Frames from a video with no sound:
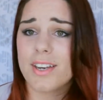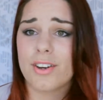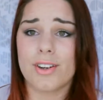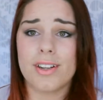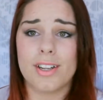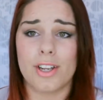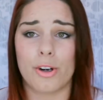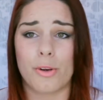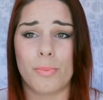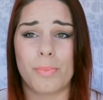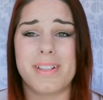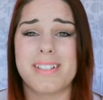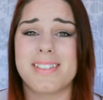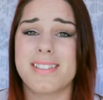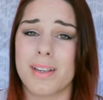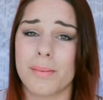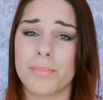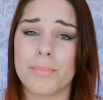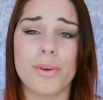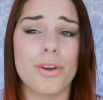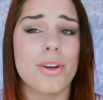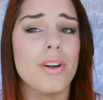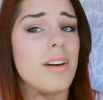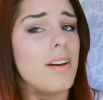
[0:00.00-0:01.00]
I got a little bit
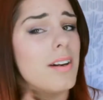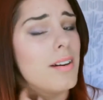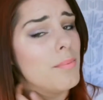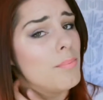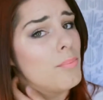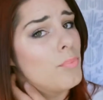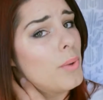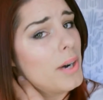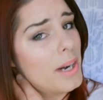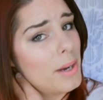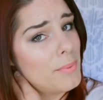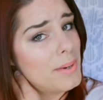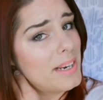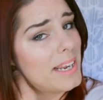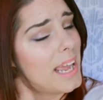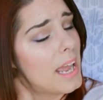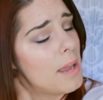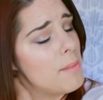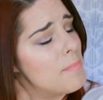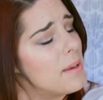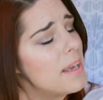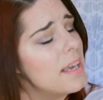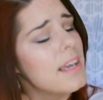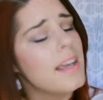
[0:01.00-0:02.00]
sunburnt and when I went
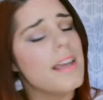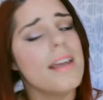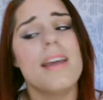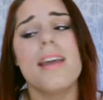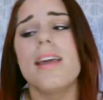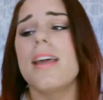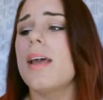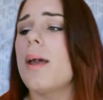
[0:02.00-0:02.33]
camping